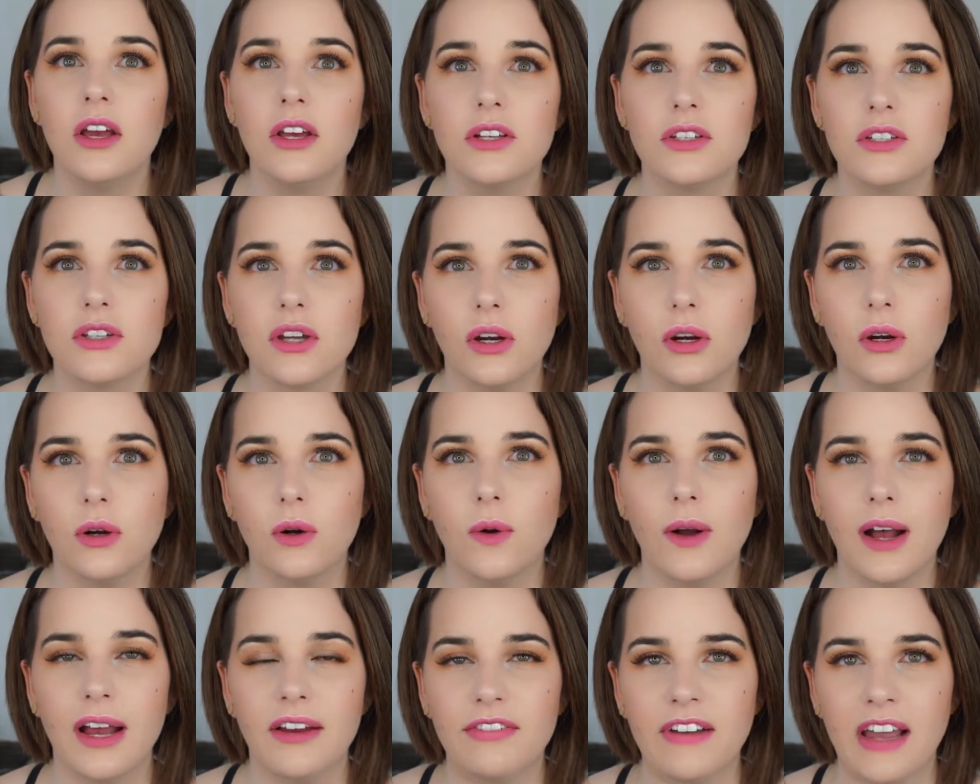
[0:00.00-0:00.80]

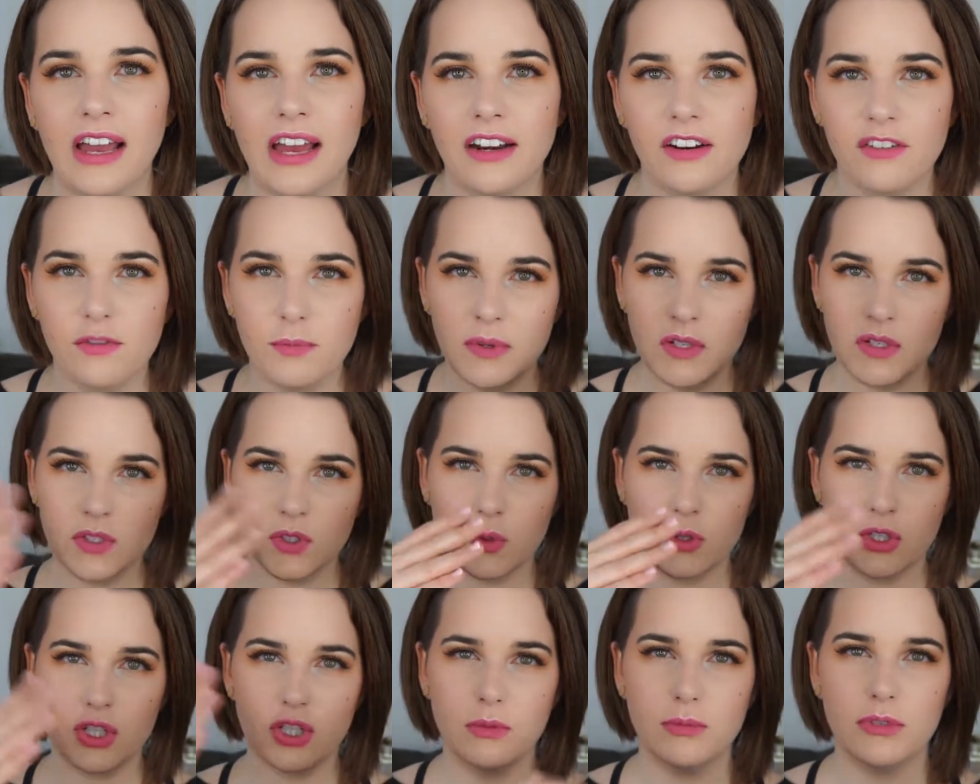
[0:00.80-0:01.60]
So I've kind of been
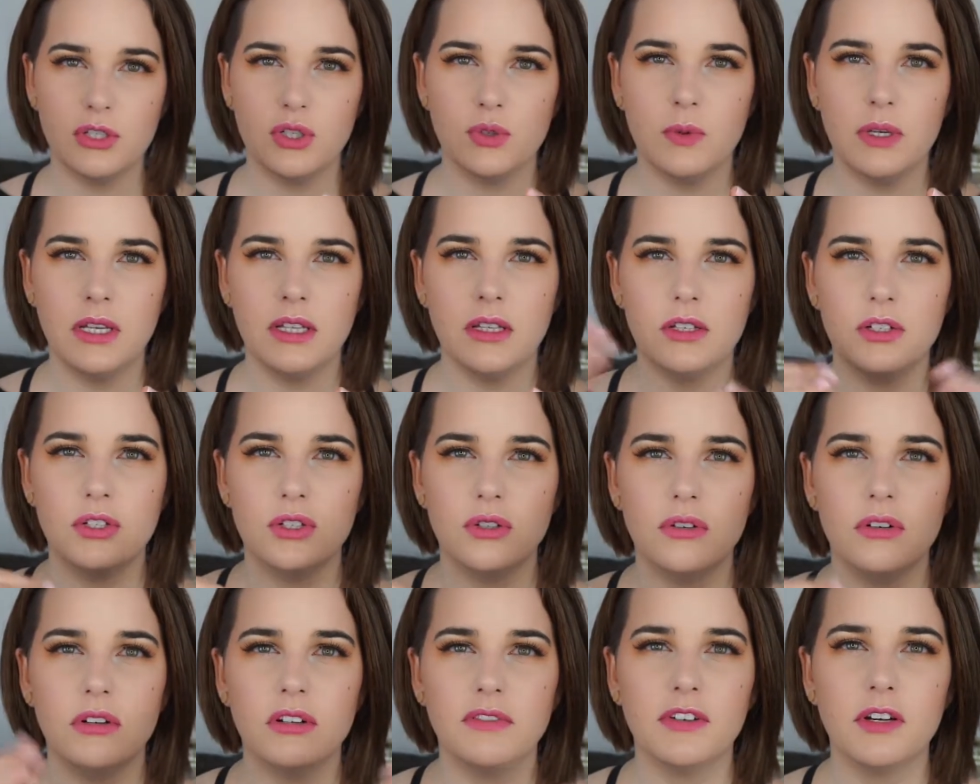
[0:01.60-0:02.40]
switching between the
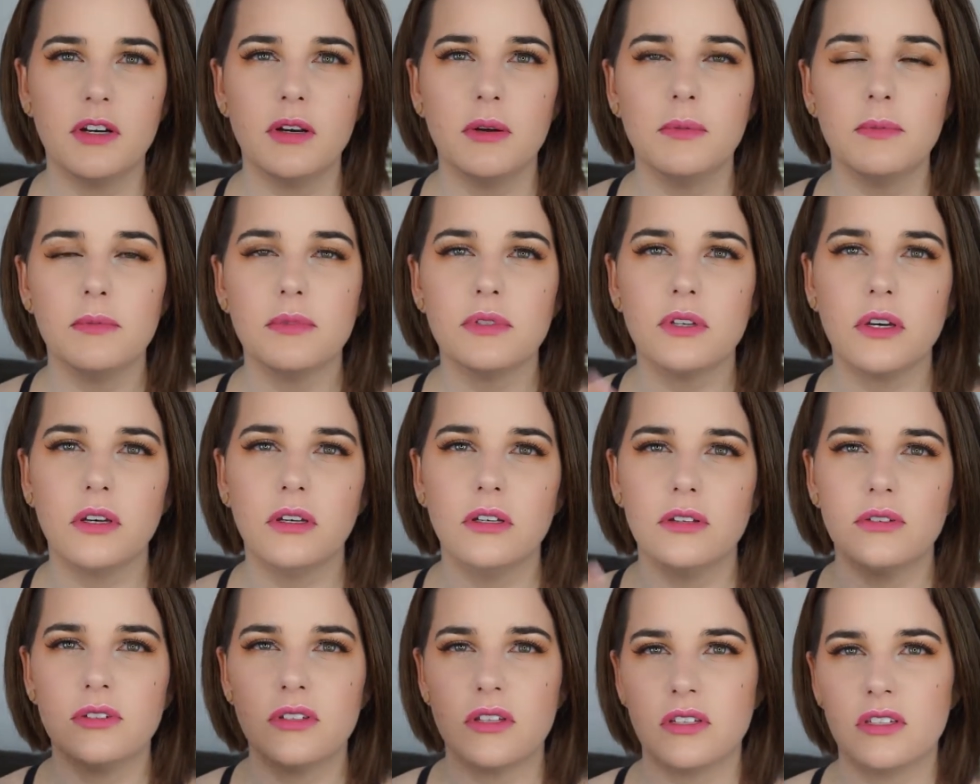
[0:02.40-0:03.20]
two of them. So I'll
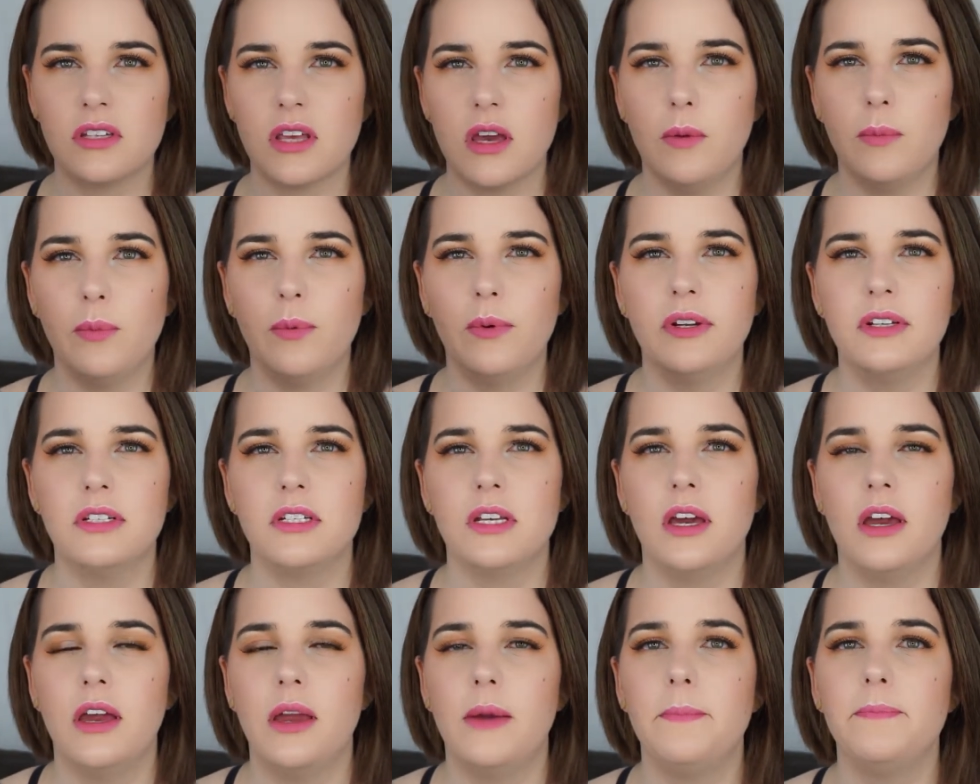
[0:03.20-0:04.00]
use the scalp one
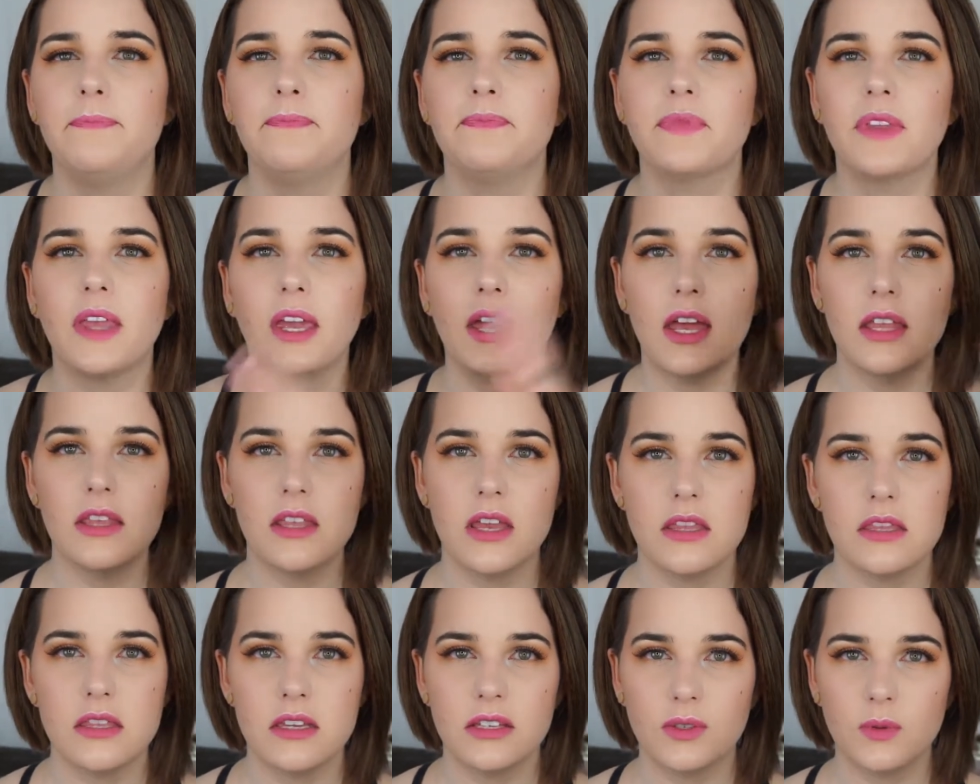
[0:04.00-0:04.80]
time and
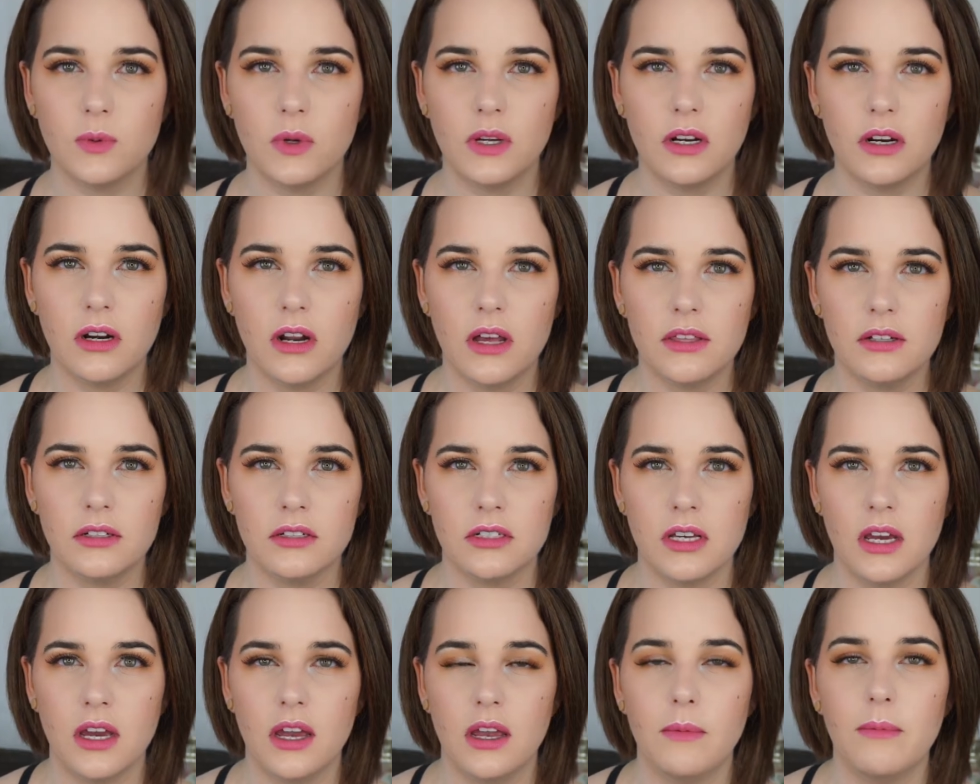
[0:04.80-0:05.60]
then this one another
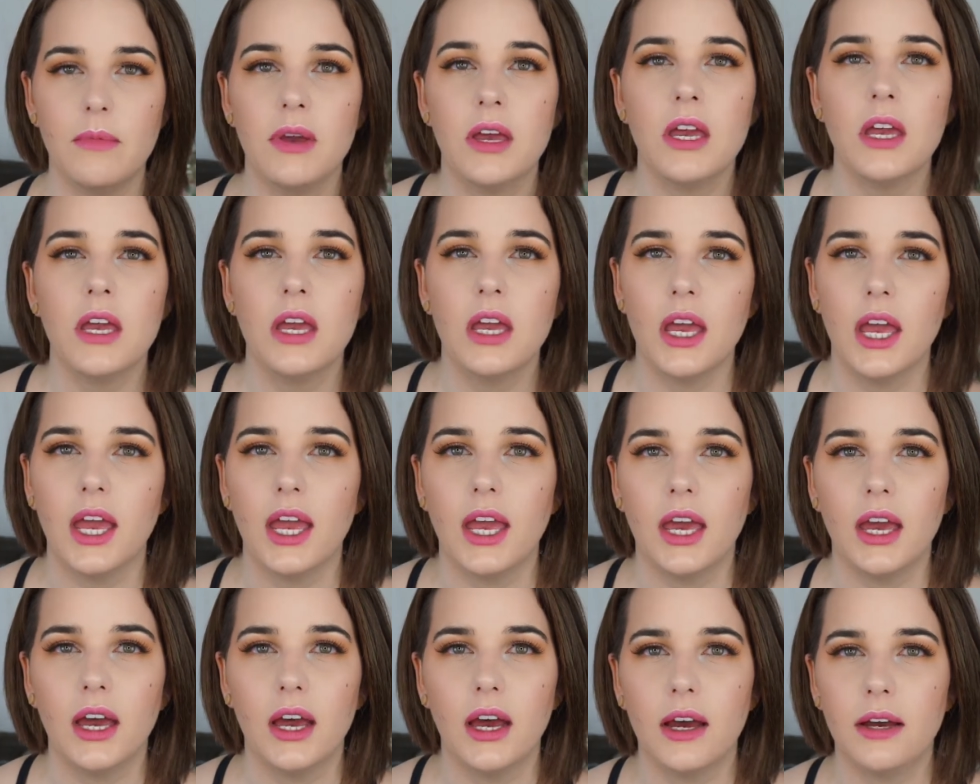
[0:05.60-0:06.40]
time
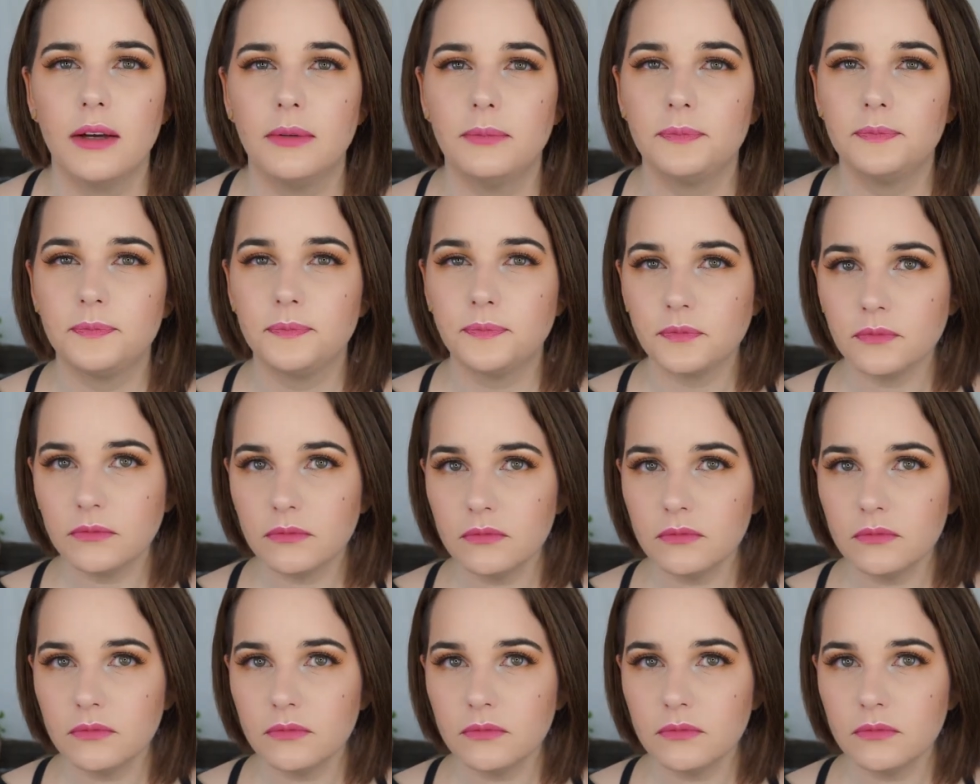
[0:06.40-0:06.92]
um,